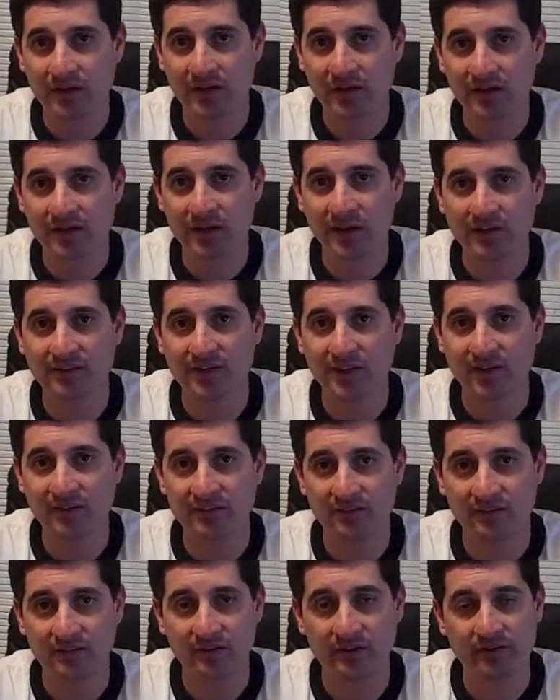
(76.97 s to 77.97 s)
you got to take it
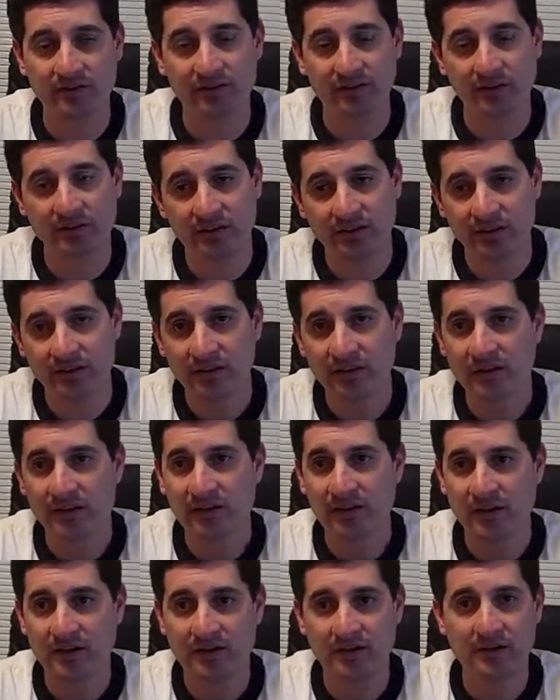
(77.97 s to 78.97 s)
seriously.
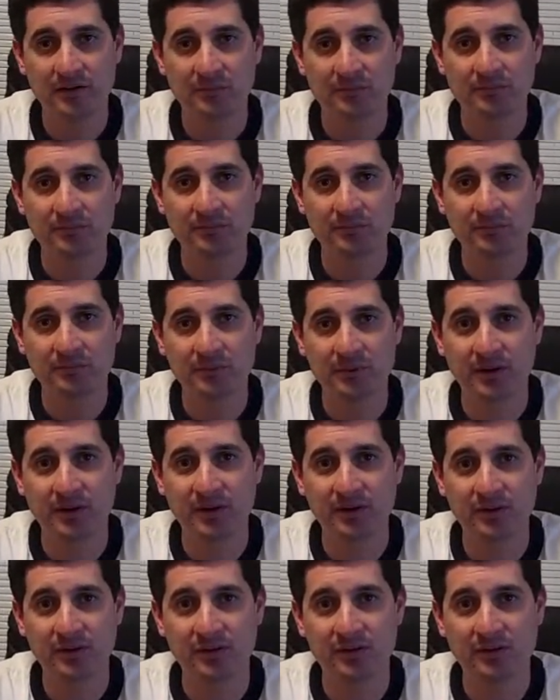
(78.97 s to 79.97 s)

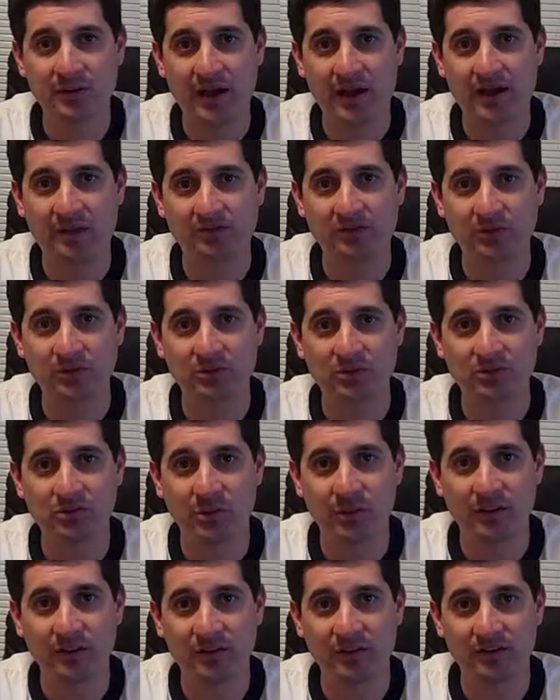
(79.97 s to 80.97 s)
But you have to
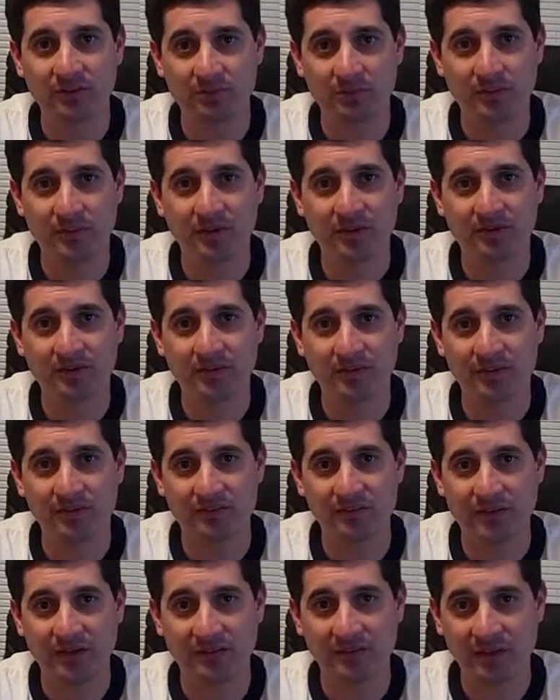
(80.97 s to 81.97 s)
enjoy the experience at the
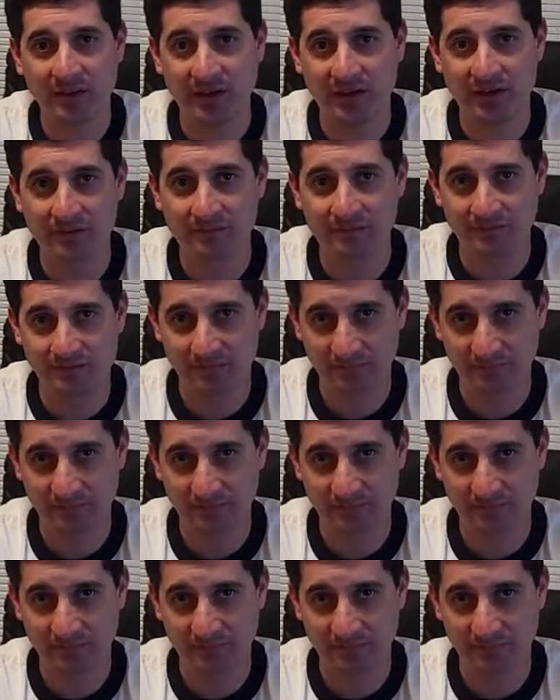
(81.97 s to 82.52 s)
same time.